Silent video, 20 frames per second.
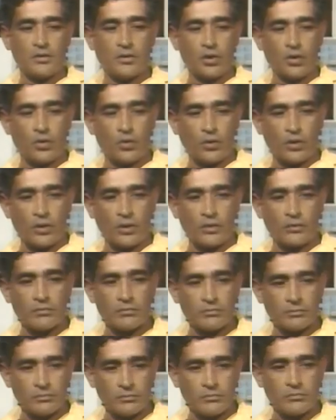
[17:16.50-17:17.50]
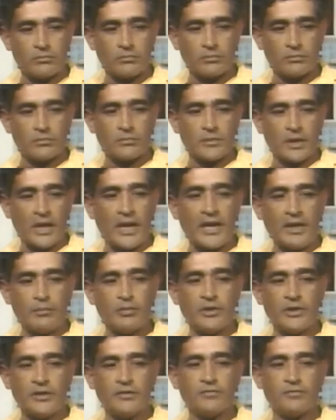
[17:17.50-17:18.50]
Now, I
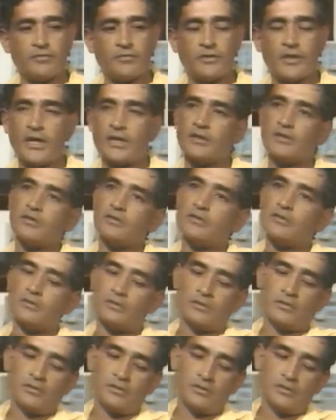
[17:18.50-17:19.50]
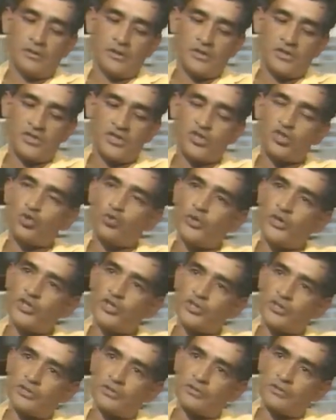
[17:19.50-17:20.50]
believe that the
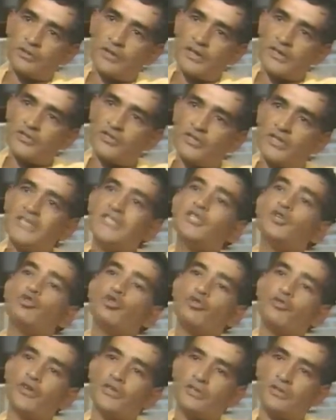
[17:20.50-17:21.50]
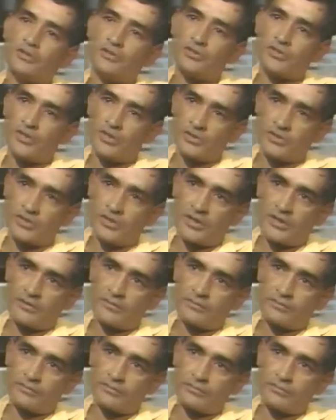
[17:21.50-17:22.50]
situation has deteriorated since
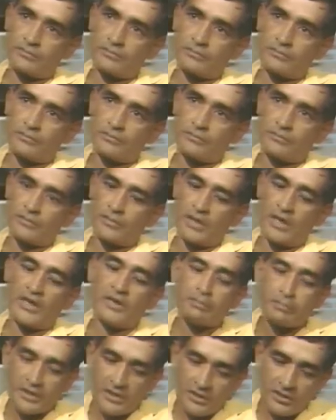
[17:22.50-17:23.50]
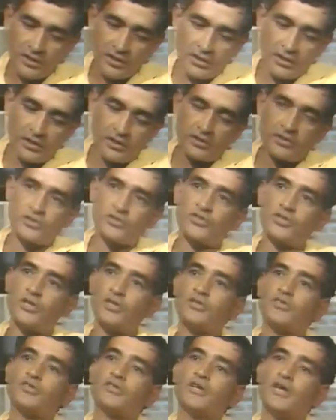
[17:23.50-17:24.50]
then, and particularly
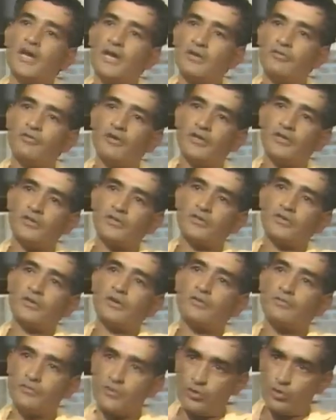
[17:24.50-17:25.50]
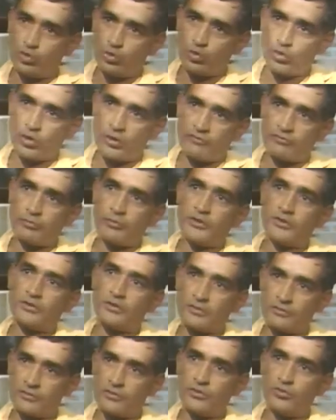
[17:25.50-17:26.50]
since the advent of the new
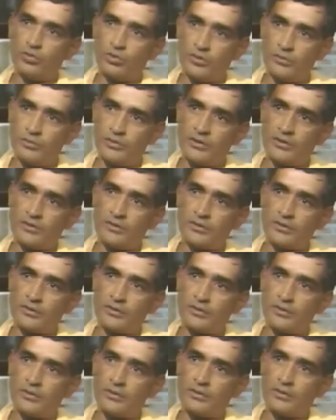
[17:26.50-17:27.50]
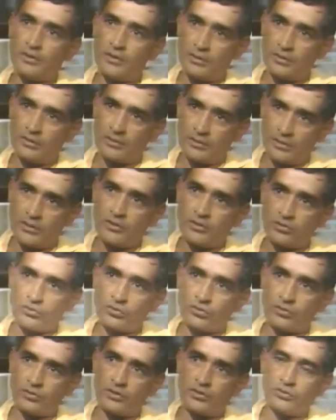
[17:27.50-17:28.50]
government of the UDP
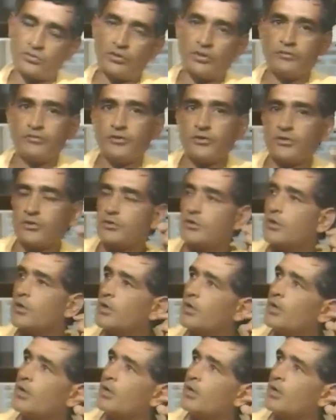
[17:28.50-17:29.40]
into office.